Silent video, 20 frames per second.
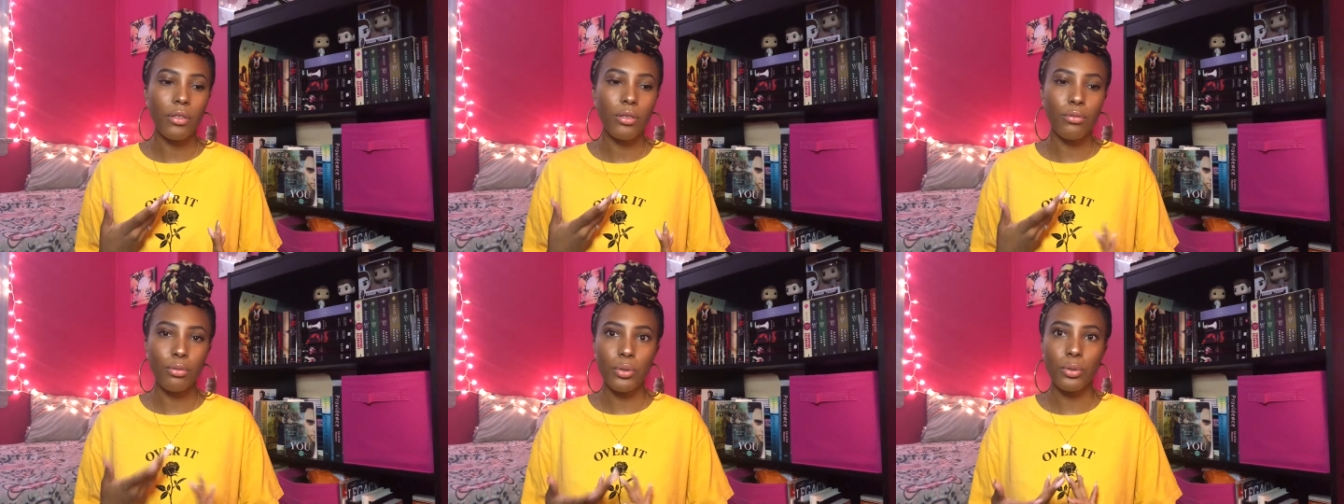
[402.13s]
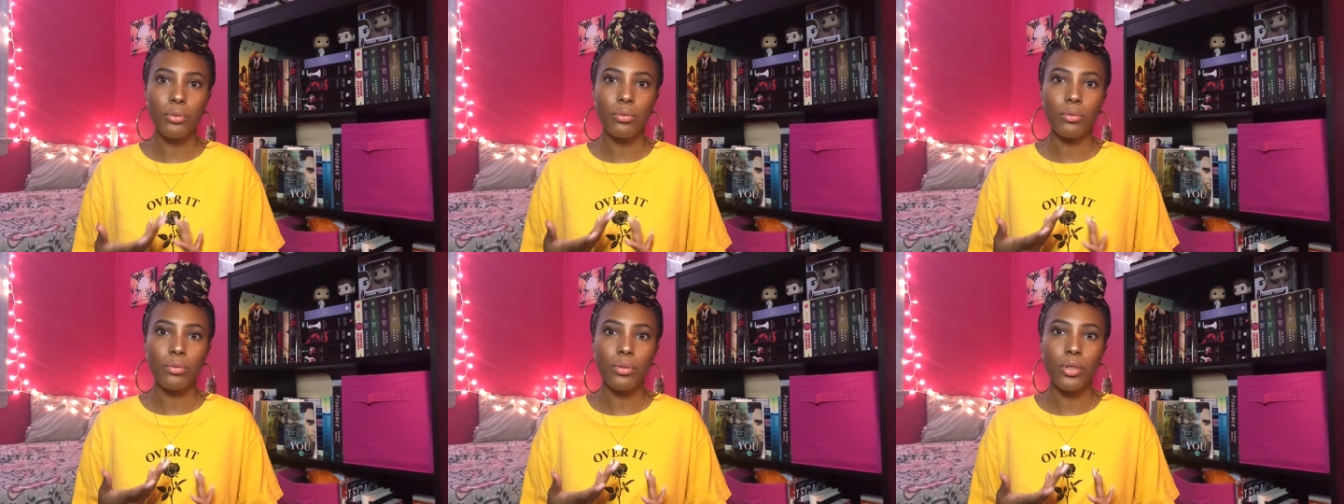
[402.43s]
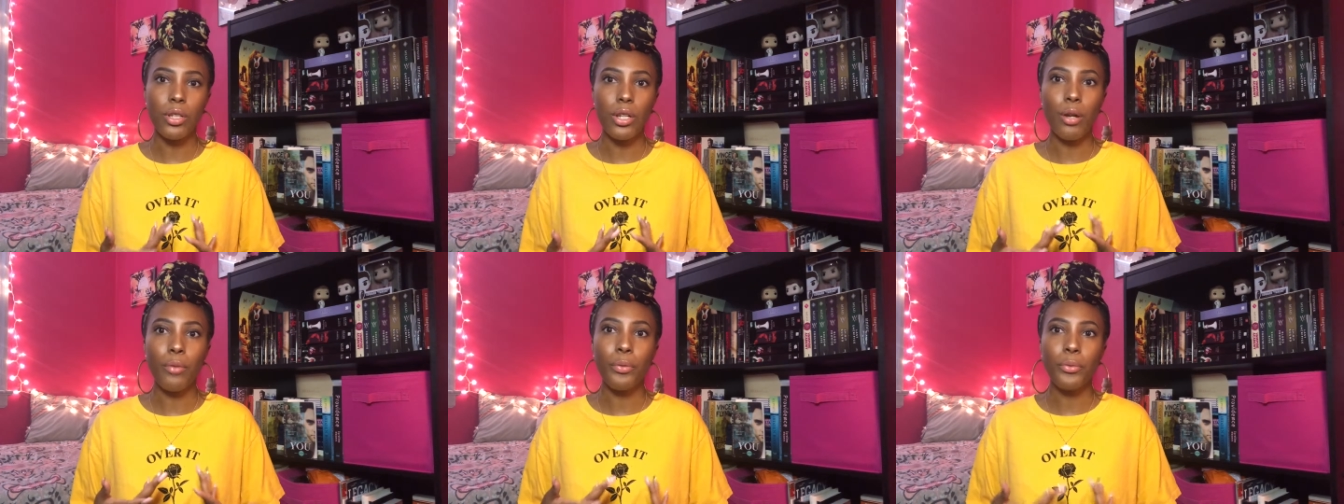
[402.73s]
through
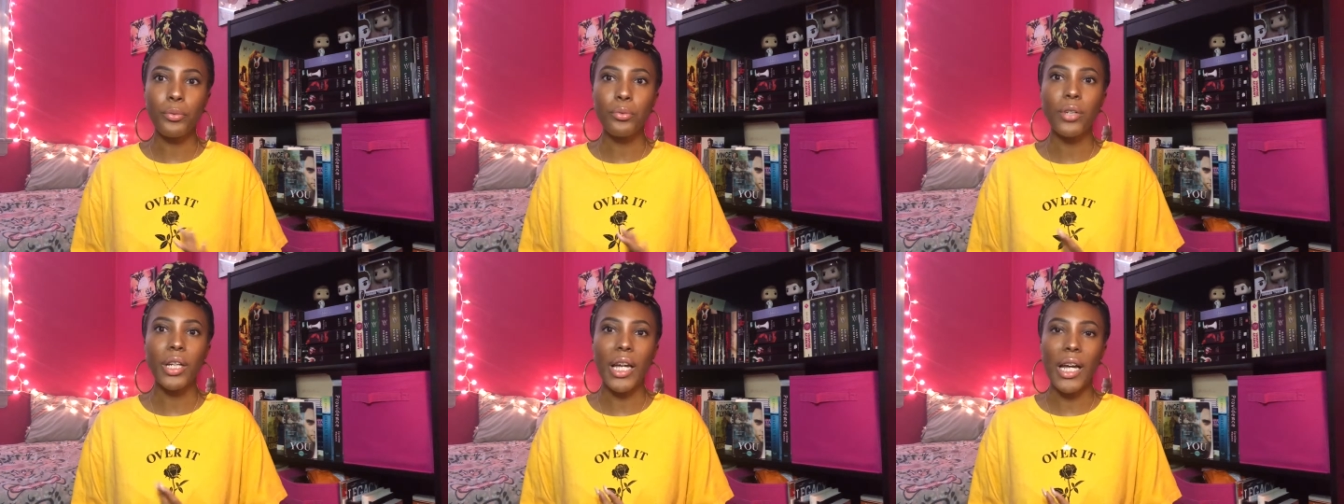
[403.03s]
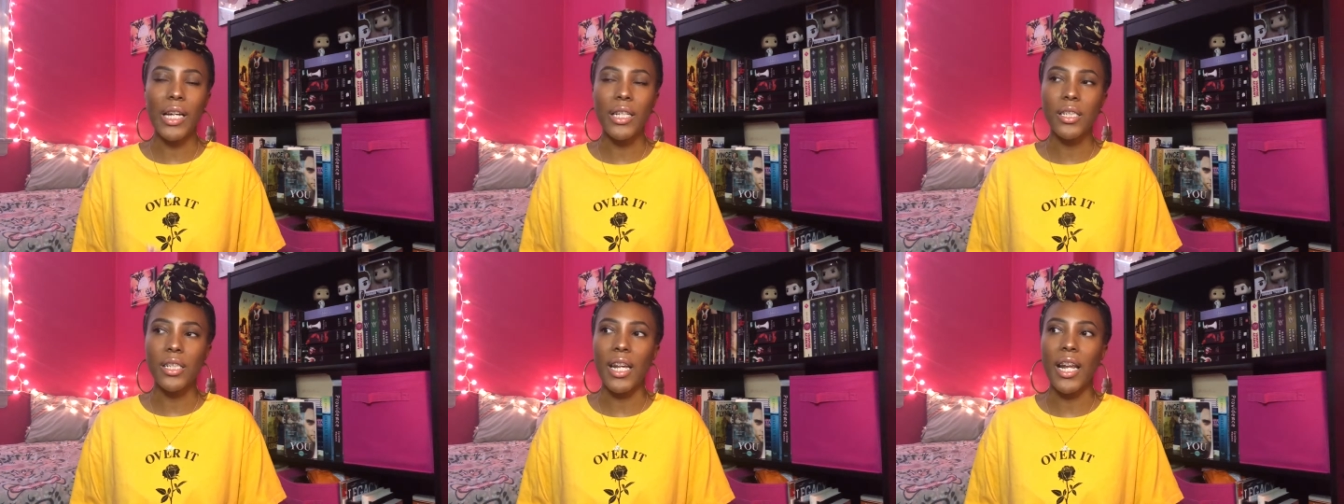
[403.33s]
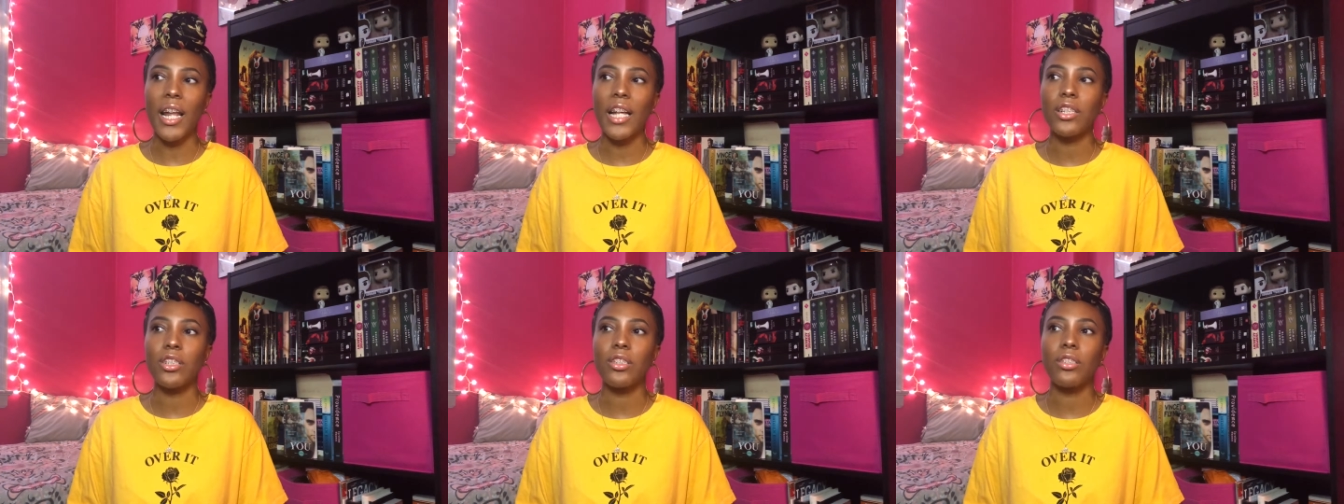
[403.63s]
Gus,
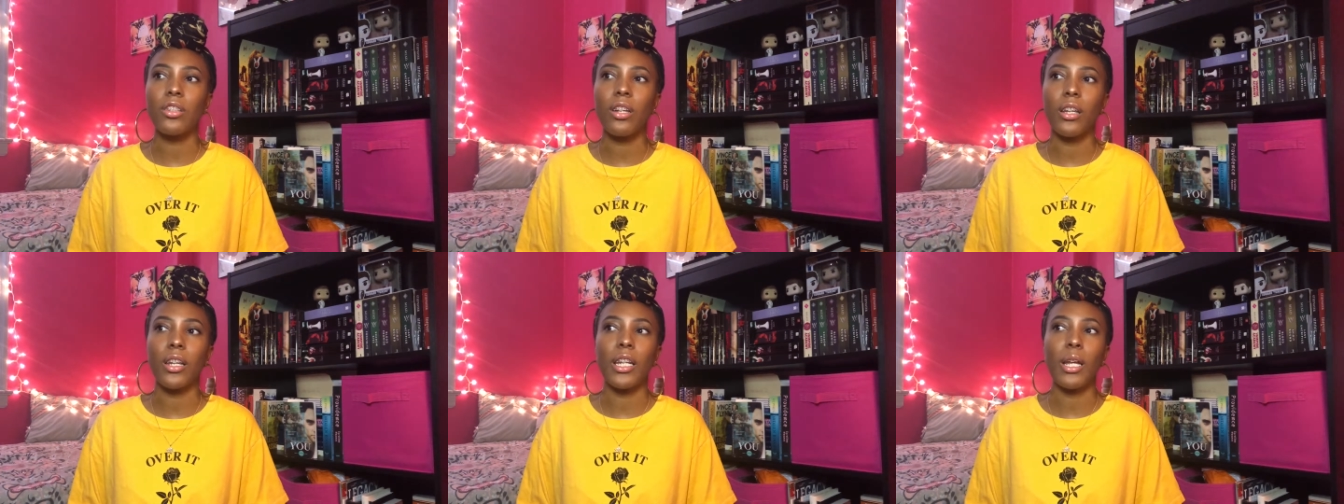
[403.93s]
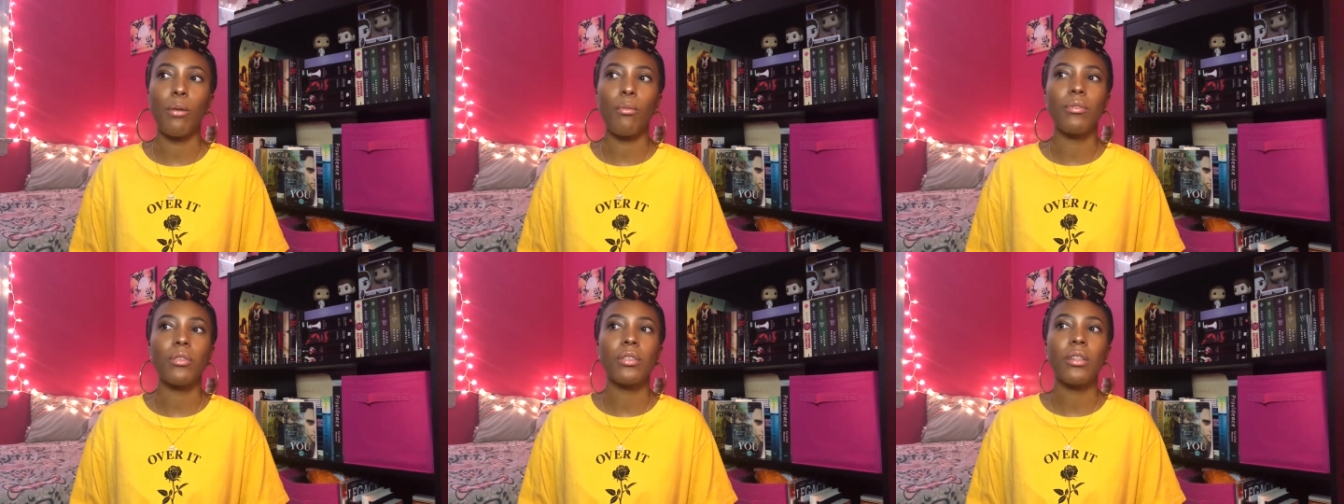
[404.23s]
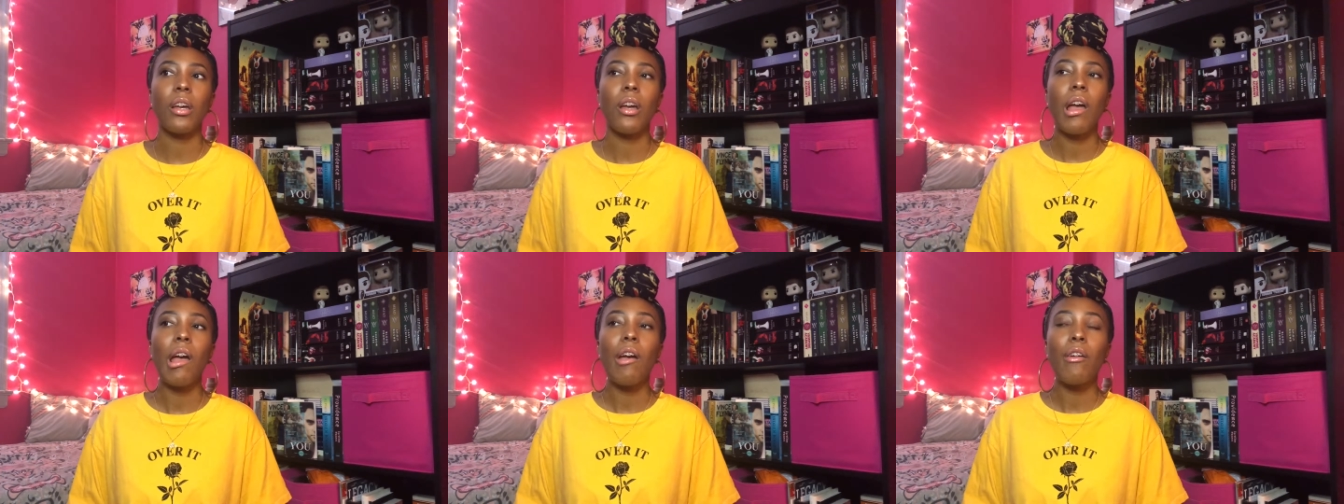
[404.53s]
and I just thought that was